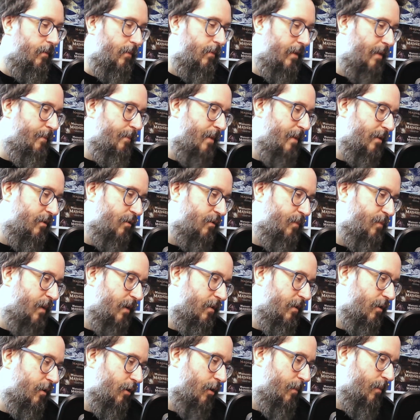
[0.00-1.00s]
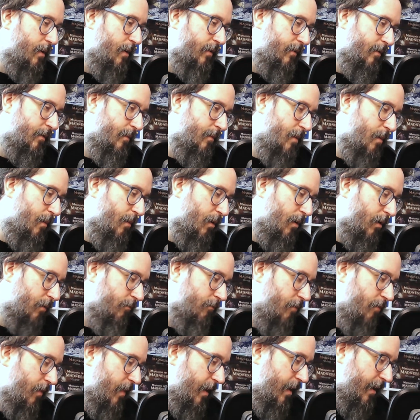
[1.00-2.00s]
message me in the comments and maybe I could
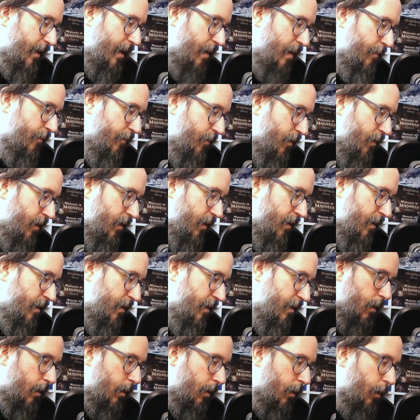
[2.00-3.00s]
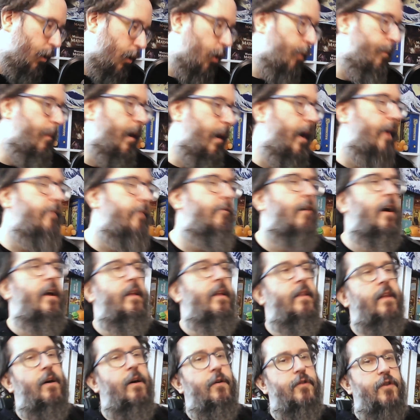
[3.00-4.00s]
run that game for you. Combat, right,
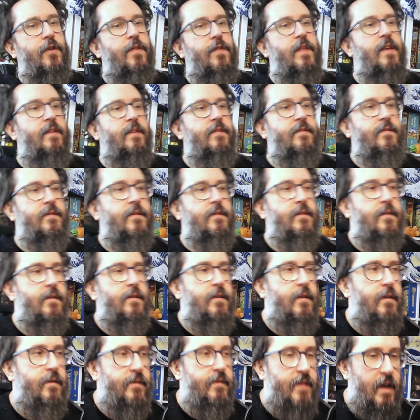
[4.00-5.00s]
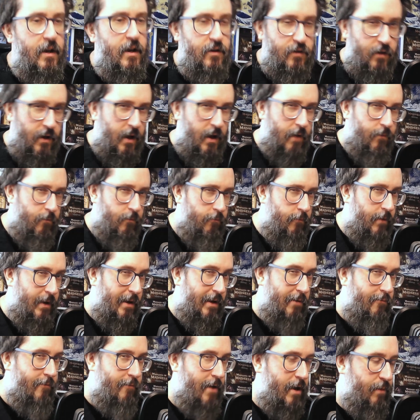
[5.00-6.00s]
now, so this section I haven't
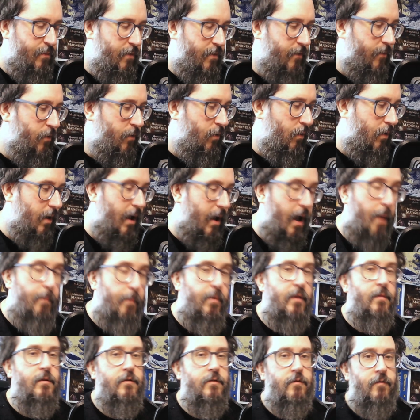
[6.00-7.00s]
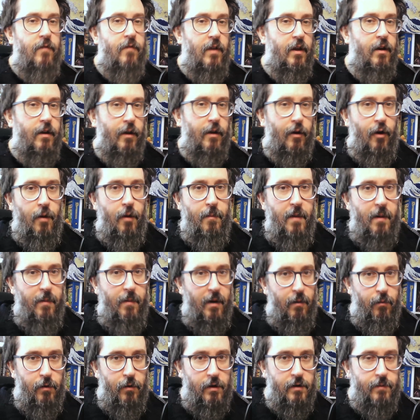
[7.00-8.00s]
really read before. I pretty much have learnt combat
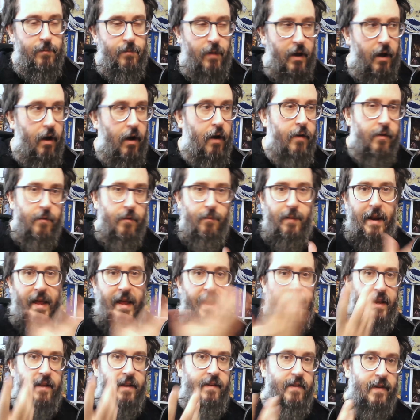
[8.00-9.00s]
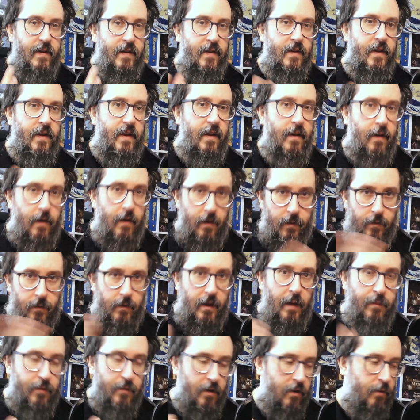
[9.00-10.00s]
by either playing in D&D
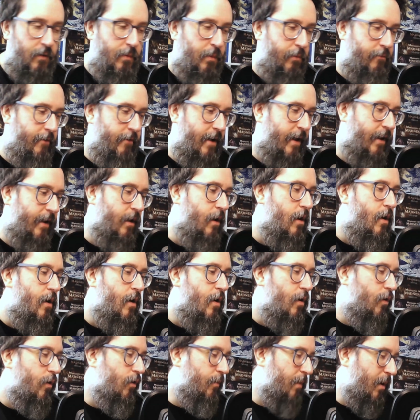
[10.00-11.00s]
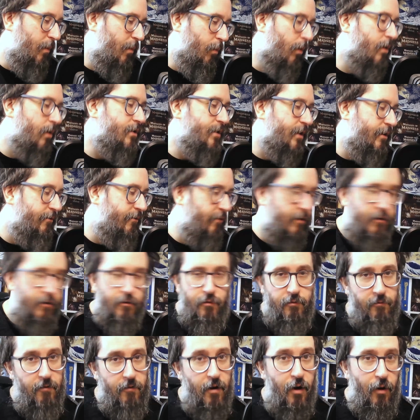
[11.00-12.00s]
games other people ran, or by watching
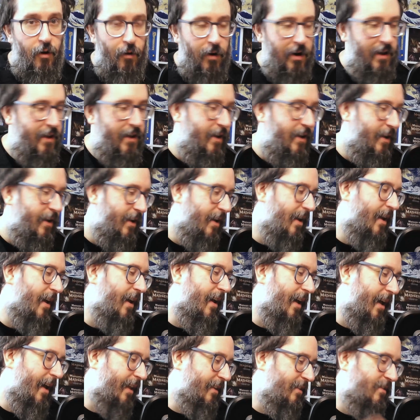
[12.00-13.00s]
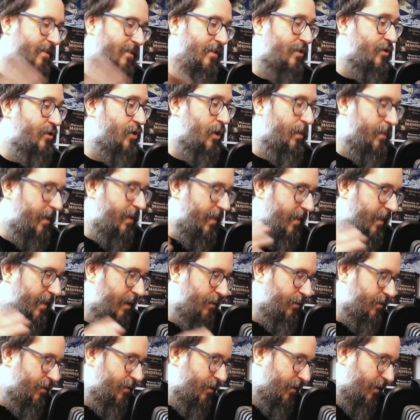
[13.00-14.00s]
Critical Role and just assumed that they
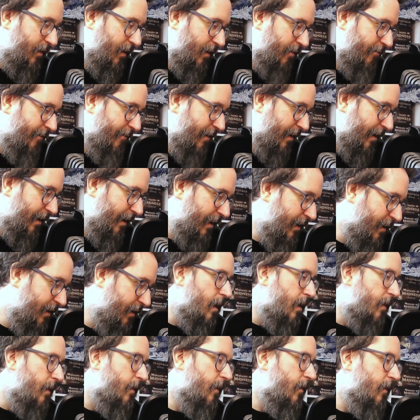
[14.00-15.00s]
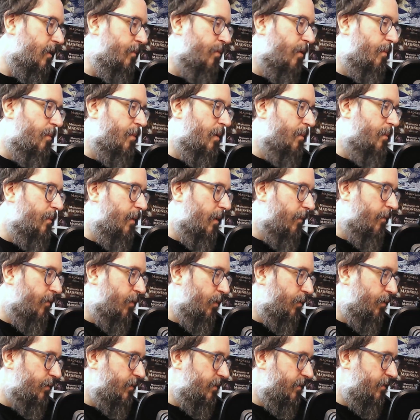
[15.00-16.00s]
were doing it correctly. The other problem, of
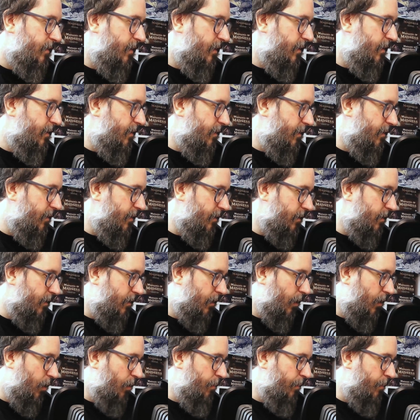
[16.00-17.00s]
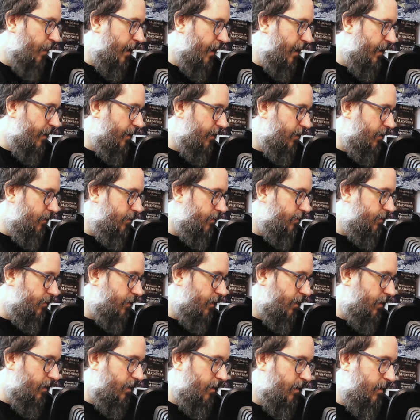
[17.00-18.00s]
course, is that combat is
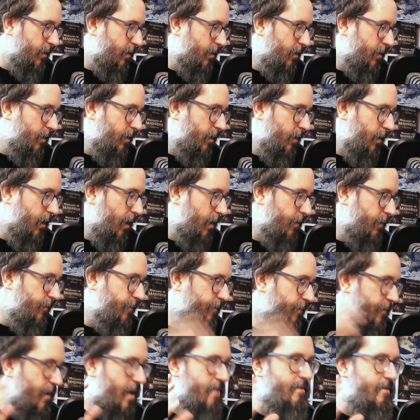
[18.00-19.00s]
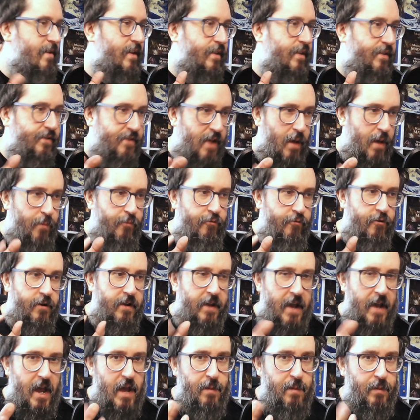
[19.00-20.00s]
a very separate
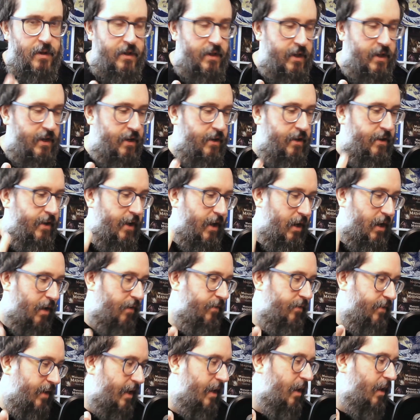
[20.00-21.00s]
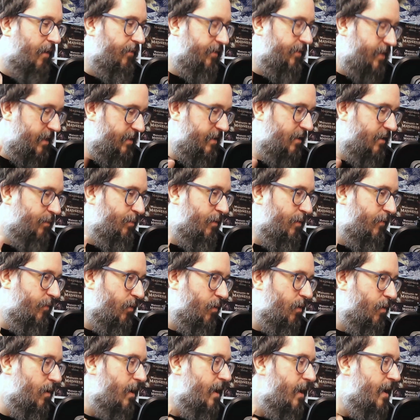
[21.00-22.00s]
game in D&D, and I've said this
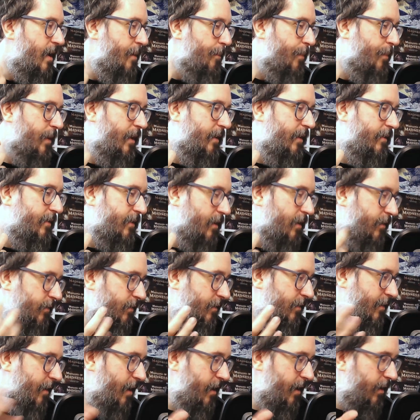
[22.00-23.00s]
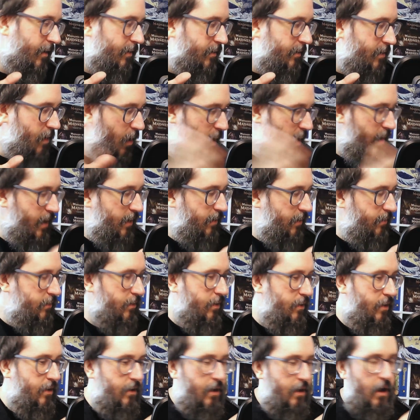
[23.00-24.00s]
before, but it doesn't like tie into
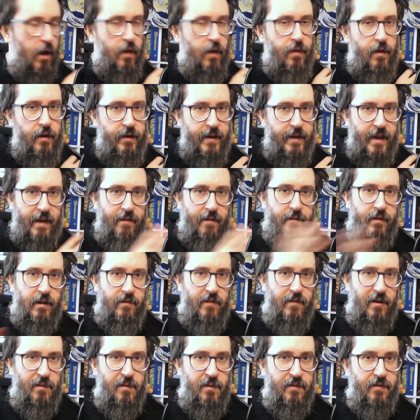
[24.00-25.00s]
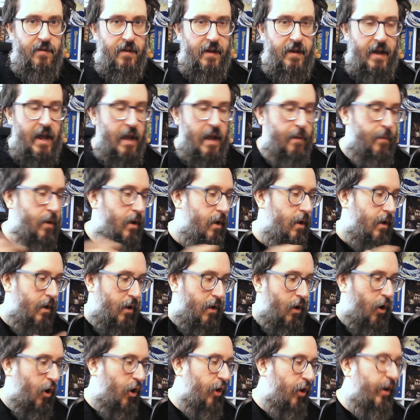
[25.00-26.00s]
the other narrative elements of the game
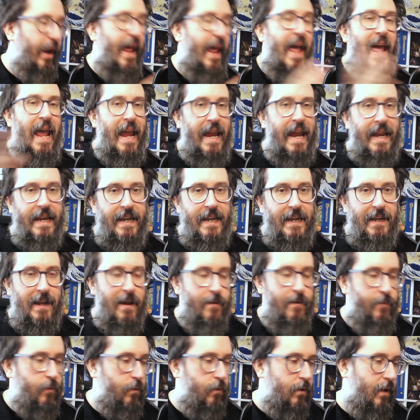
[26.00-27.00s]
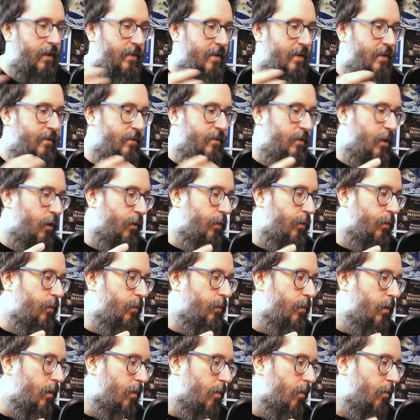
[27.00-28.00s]
on any level. Like, there's no
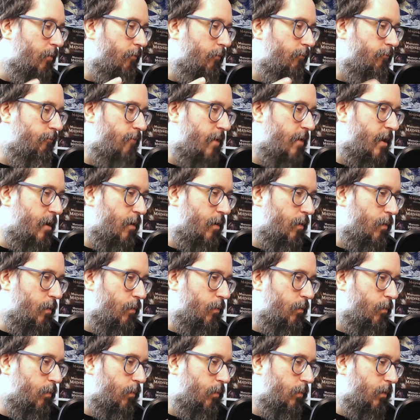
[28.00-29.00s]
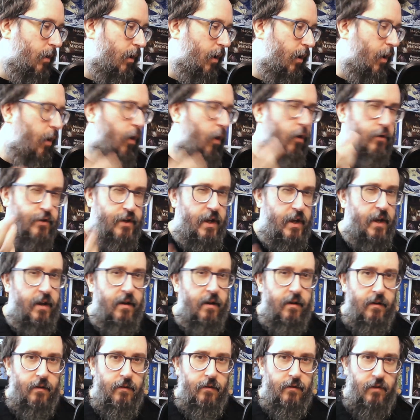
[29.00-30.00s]
real logic
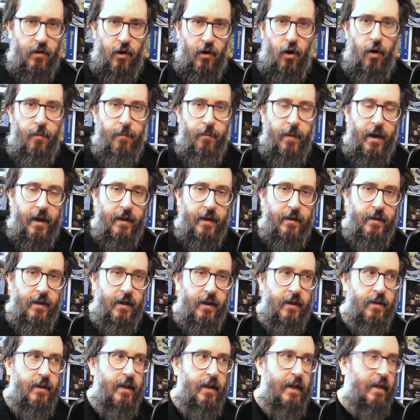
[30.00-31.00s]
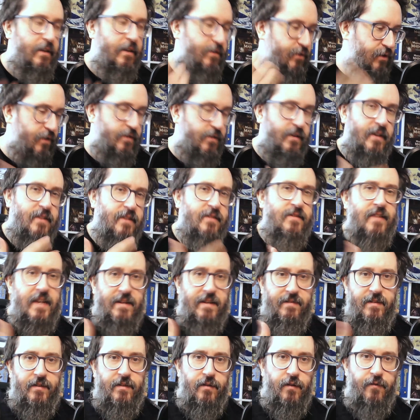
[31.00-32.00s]
to combat in D&D. It's just a
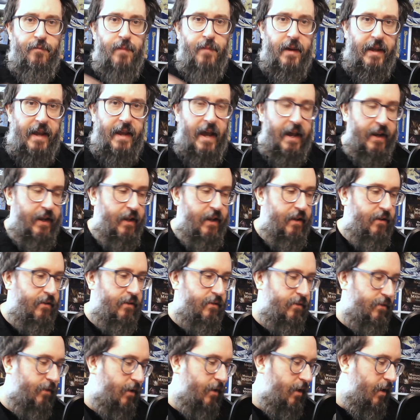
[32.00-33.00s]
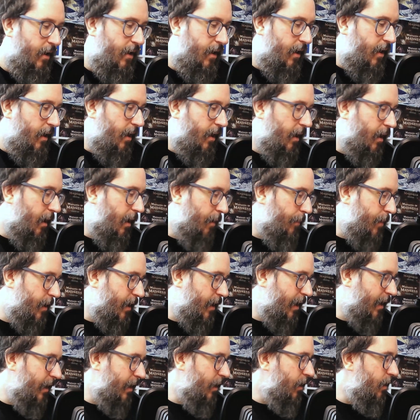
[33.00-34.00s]
series of mechanics, and
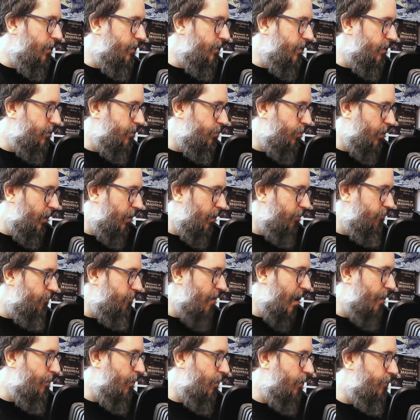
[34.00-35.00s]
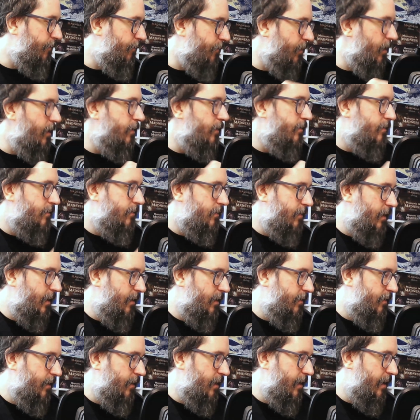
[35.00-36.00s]
I learnt this when I ran my first
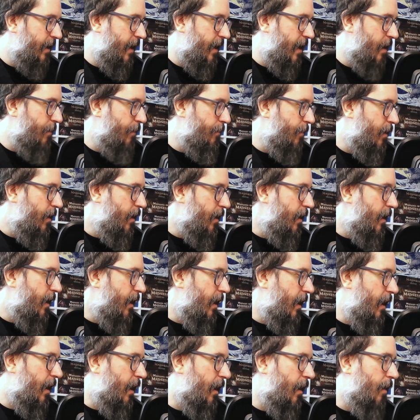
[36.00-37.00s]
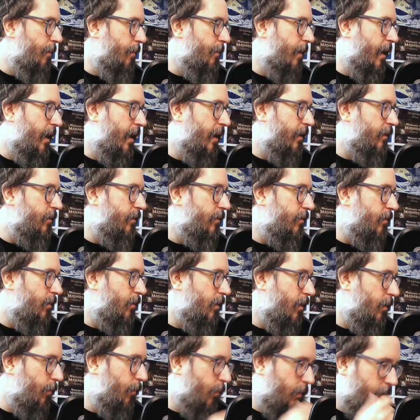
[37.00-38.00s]
D&D game, and
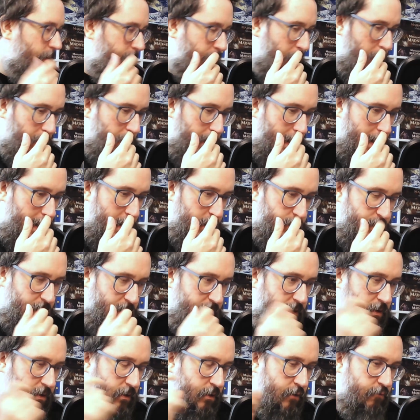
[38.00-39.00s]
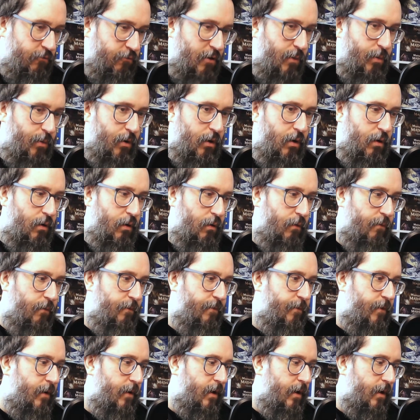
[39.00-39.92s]
one of my players went to the trouble of